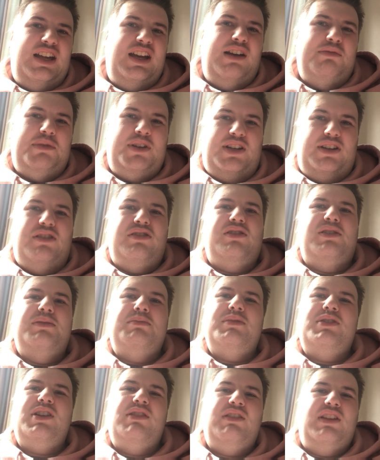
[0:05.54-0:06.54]
I'm at
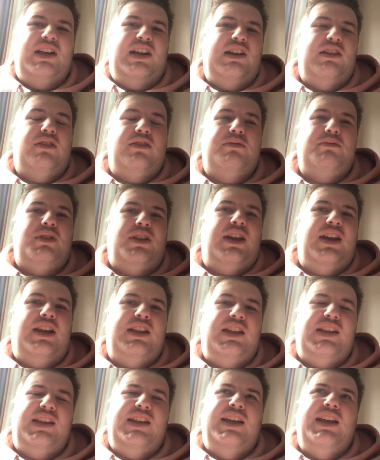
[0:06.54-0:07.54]
home, doing it at home
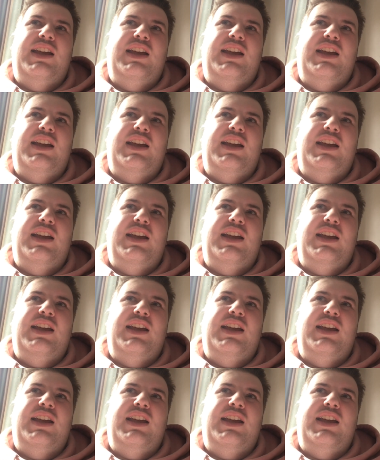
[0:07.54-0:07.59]
again.